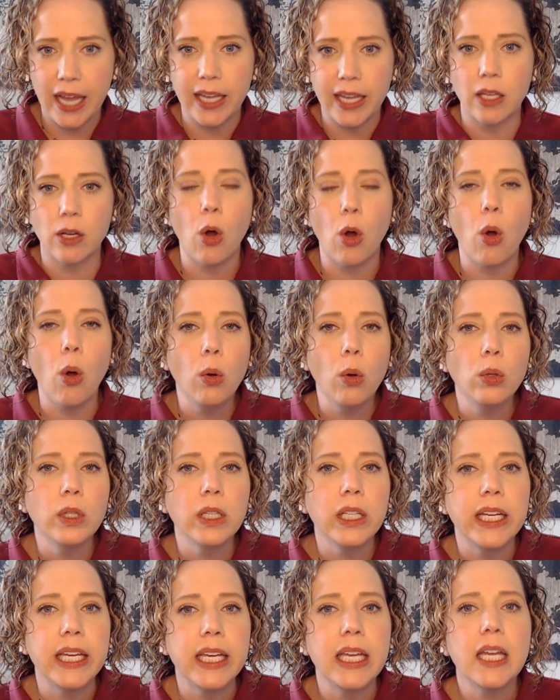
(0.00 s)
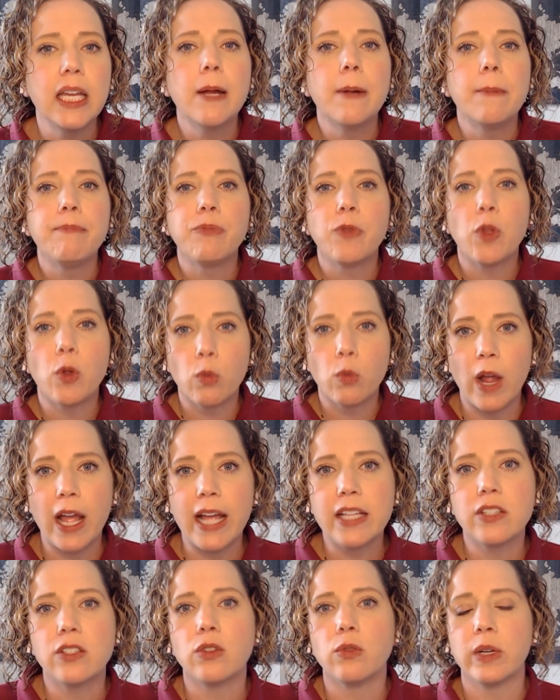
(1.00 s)
I can only
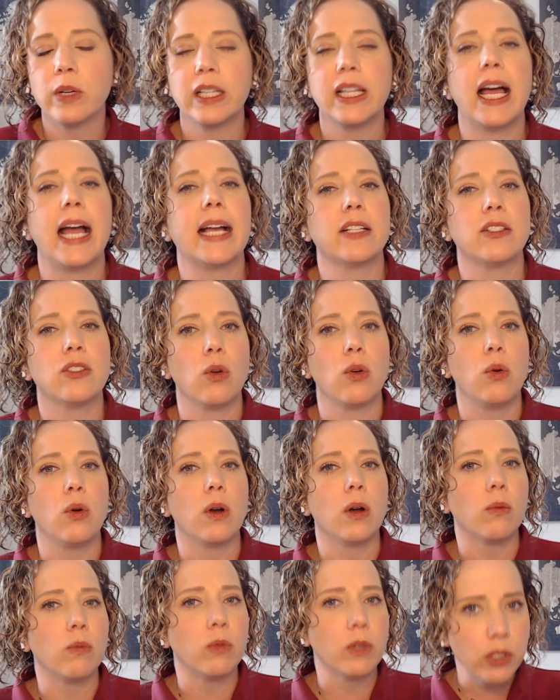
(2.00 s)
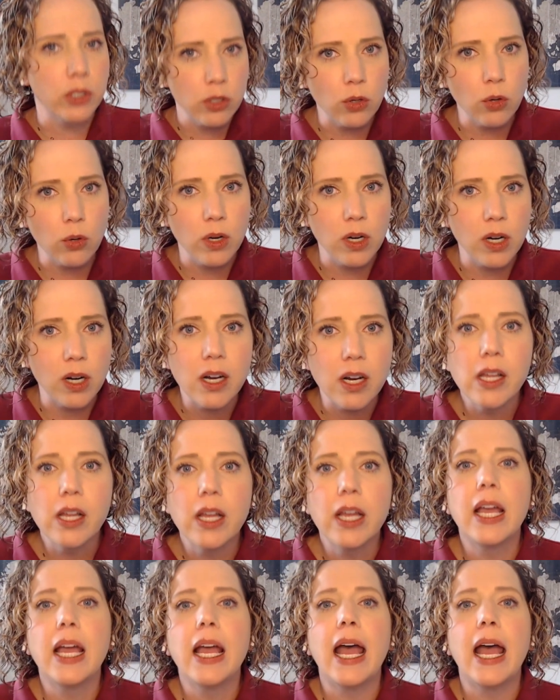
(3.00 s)
rest, relax, or restore